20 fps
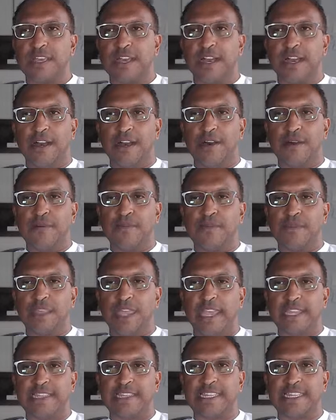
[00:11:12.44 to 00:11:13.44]

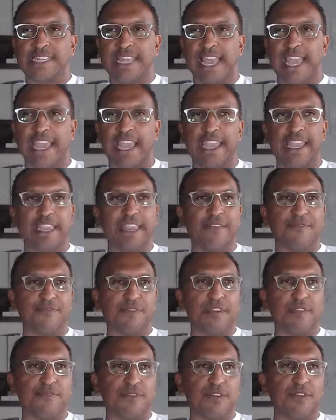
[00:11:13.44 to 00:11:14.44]
And today,
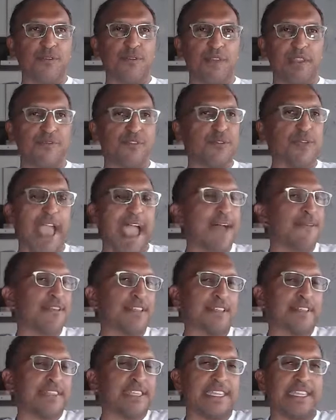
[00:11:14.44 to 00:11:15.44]
if you
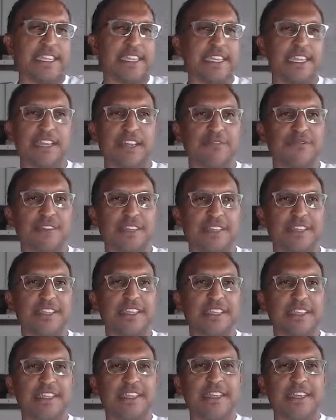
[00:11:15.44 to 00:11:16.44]
haven't seen any of it,
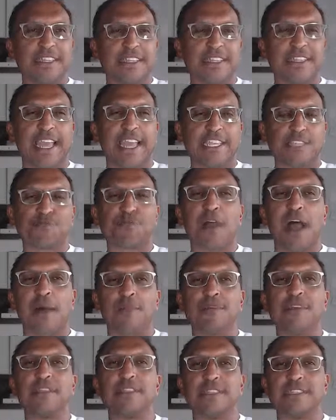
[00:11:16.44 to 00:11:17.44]
today's
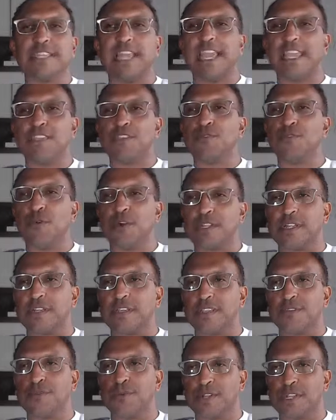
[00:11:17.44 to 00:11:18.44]
probably the day you wanna
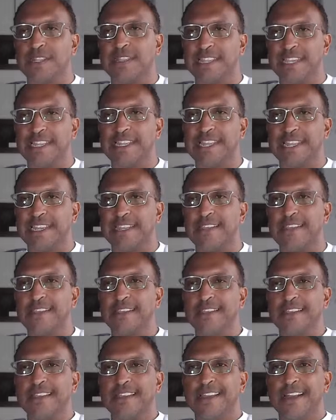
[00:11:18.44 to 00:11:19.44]
lean in,
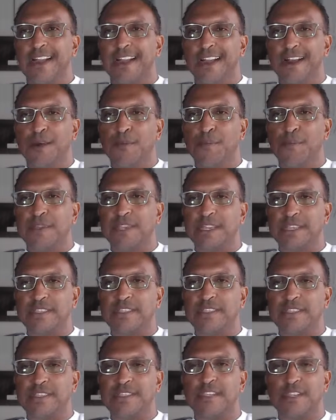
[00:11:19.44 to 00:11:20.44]

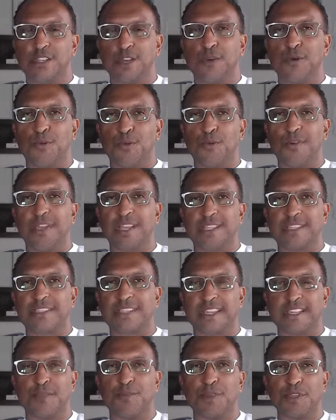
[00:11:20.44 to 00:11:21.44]
because it's
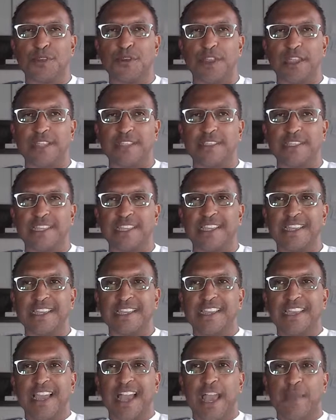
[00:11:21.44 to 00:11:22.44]
gonna be crazy.
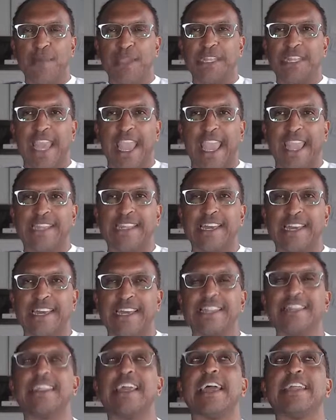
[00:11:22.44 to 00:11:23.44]
I mean,
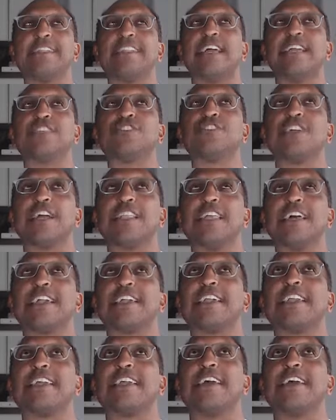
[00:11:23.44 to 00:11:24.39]
Anna and Angelic